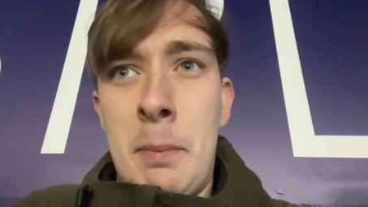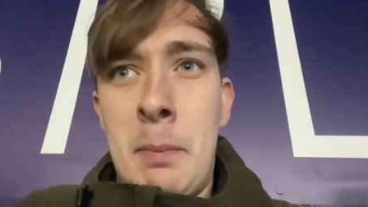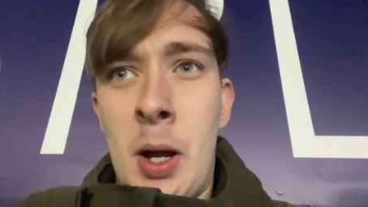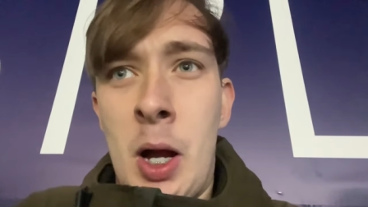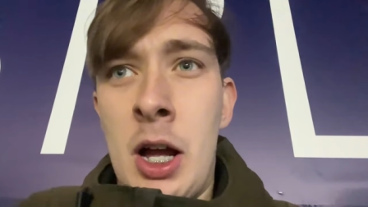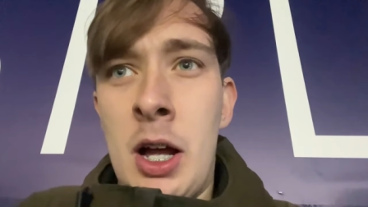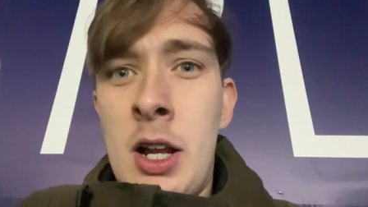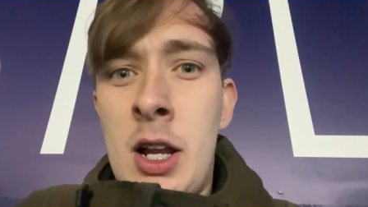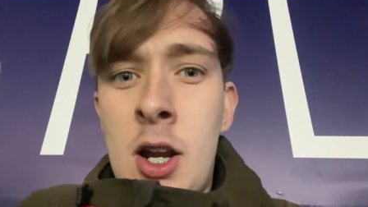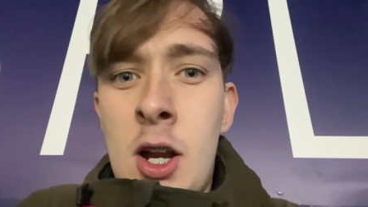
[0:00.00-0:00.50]

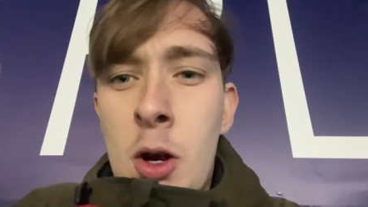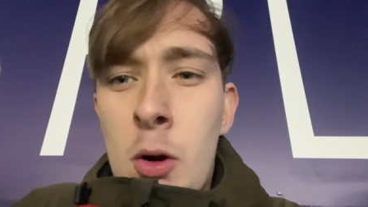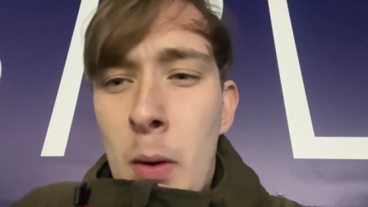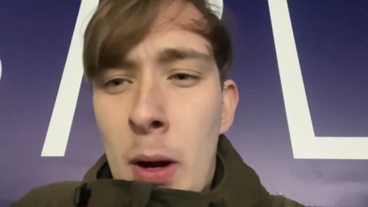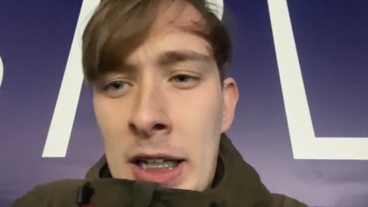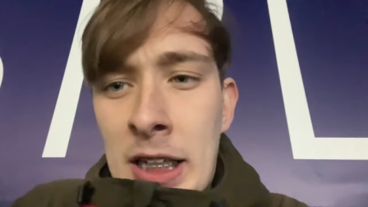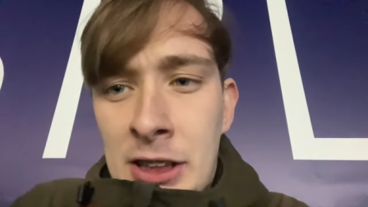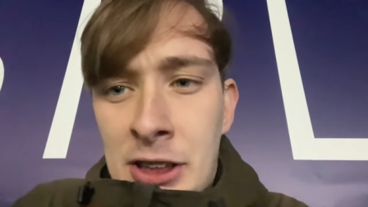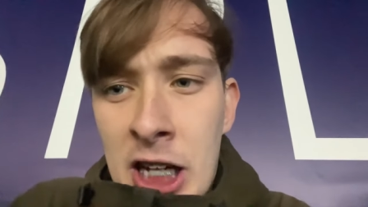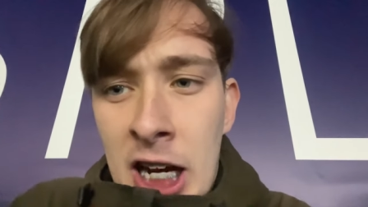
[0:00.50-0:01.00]
But when
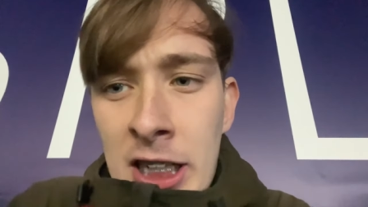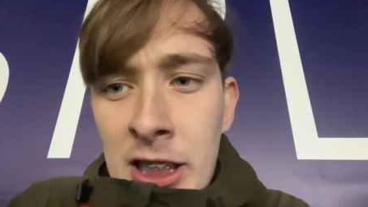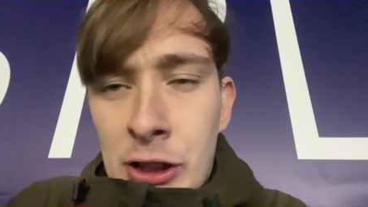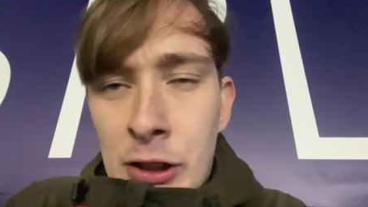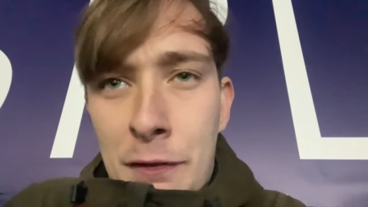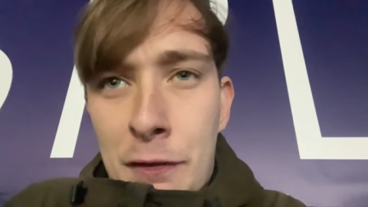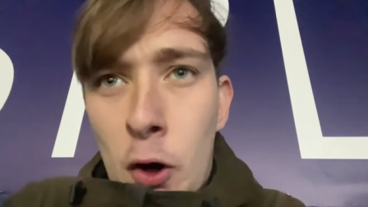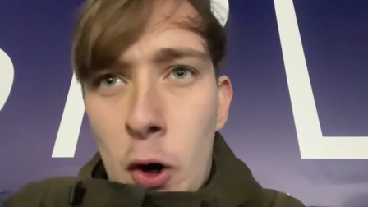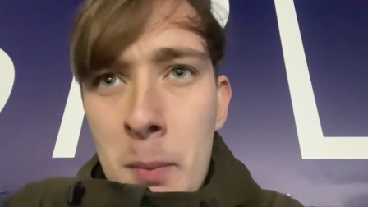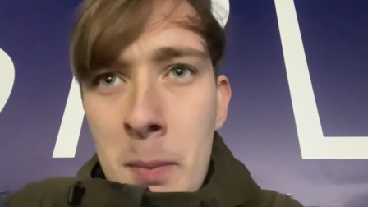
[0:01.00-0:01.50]
you change your
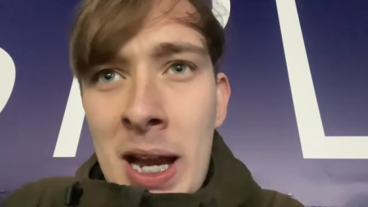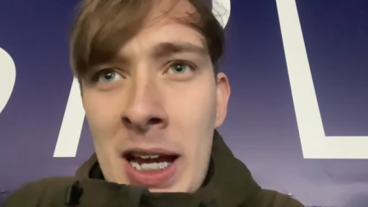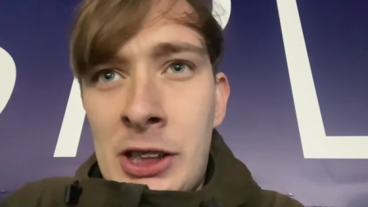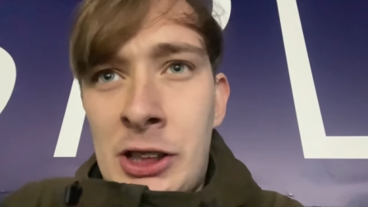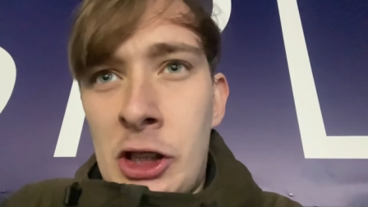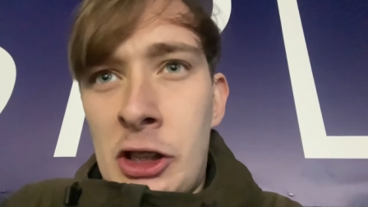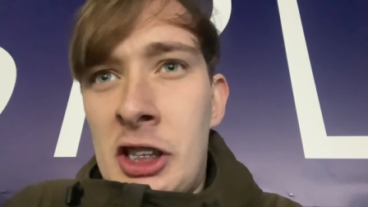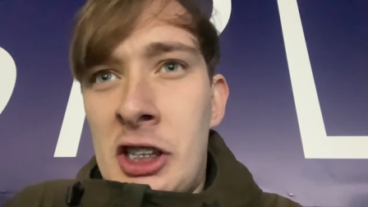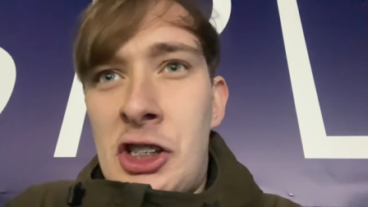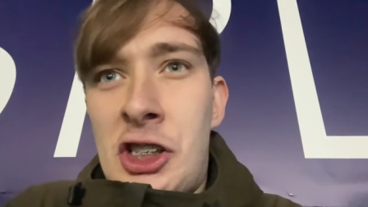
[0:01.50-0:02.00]

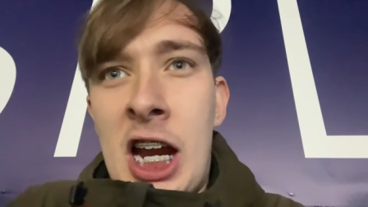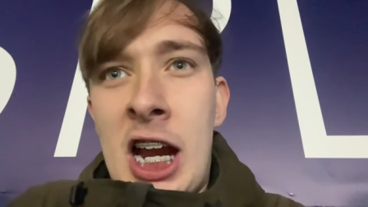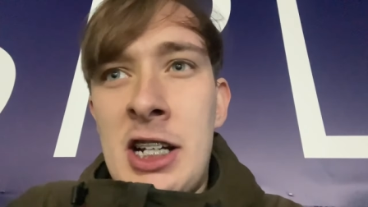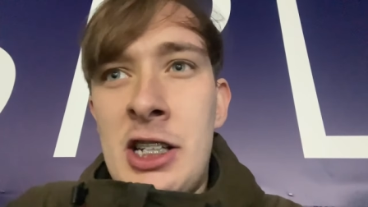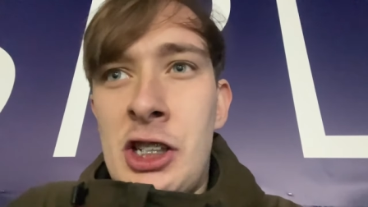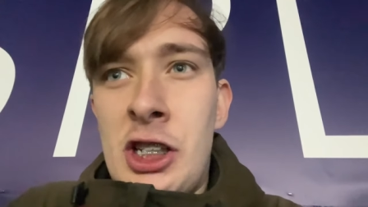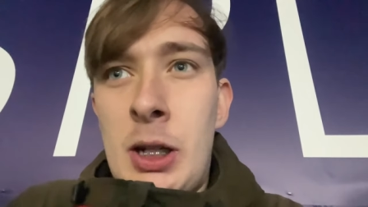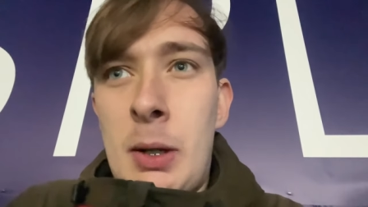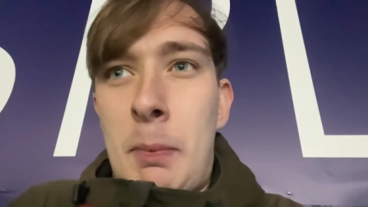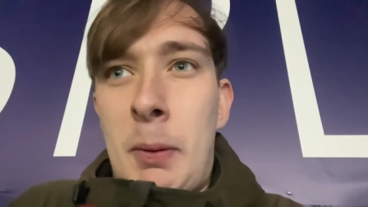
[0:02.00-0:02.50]
formation, you're
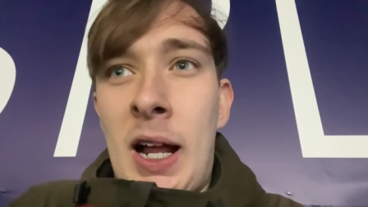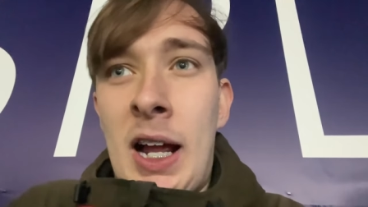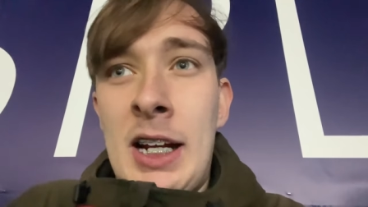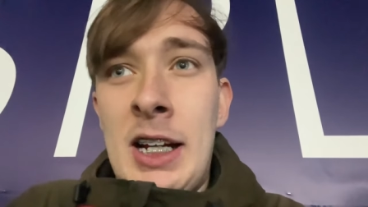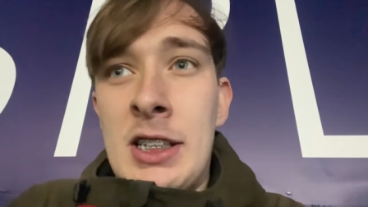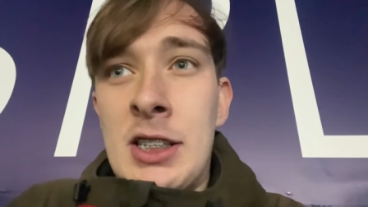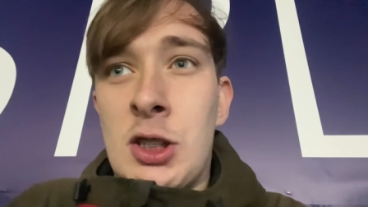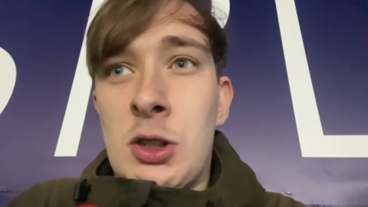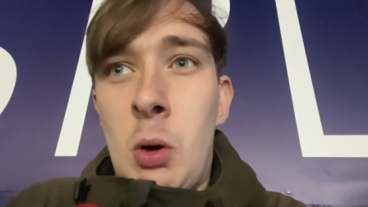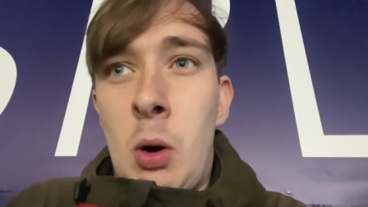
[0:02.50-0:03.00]
changing your
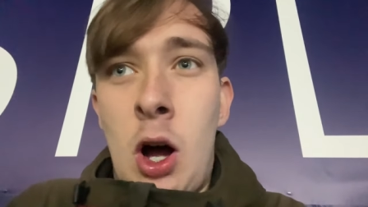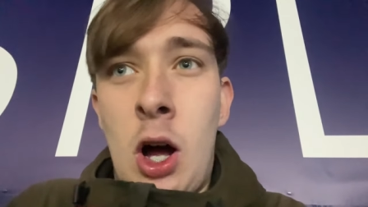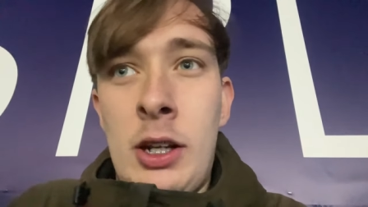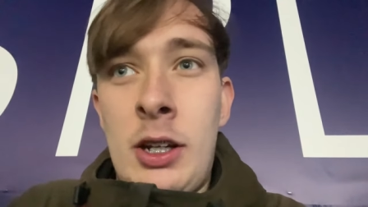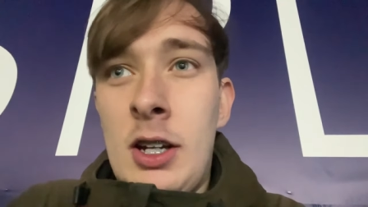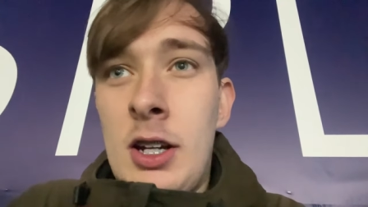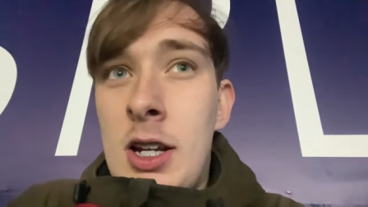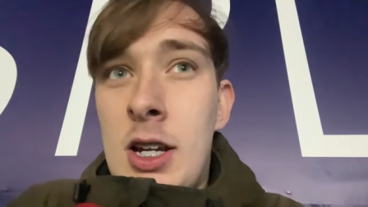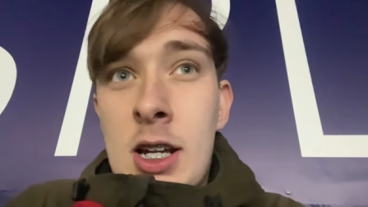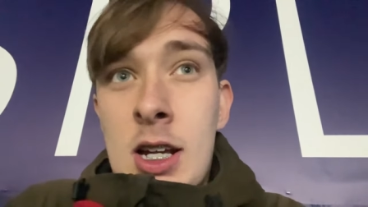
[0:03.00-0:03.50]
playing squad.
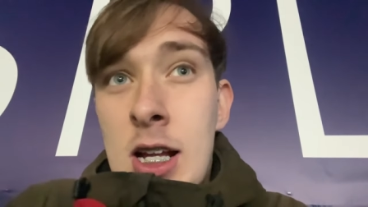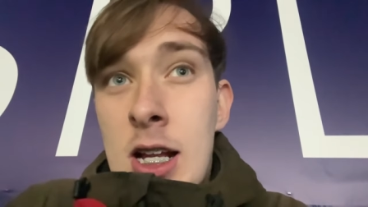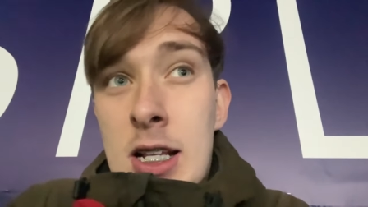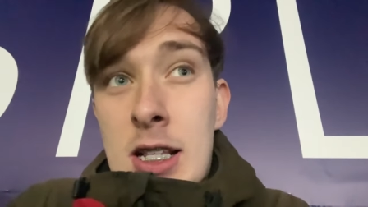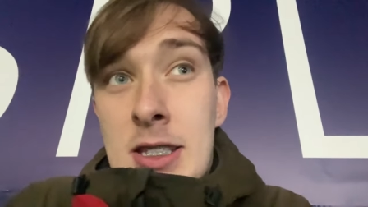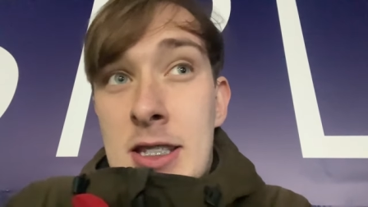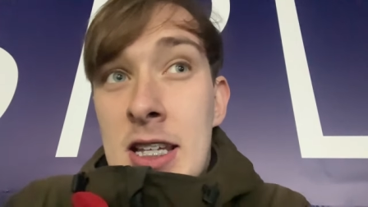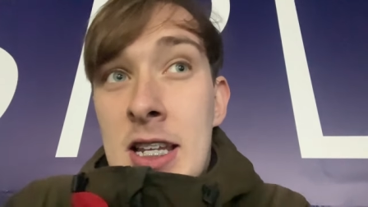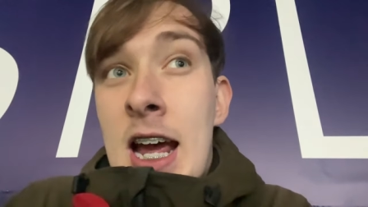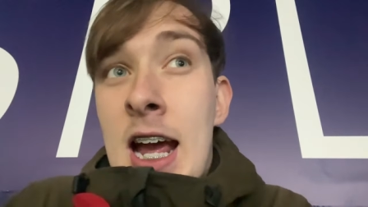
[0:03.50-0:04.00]

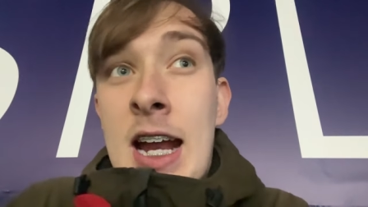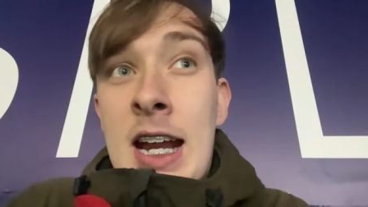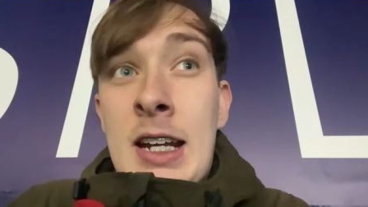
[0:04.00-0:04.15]
Today,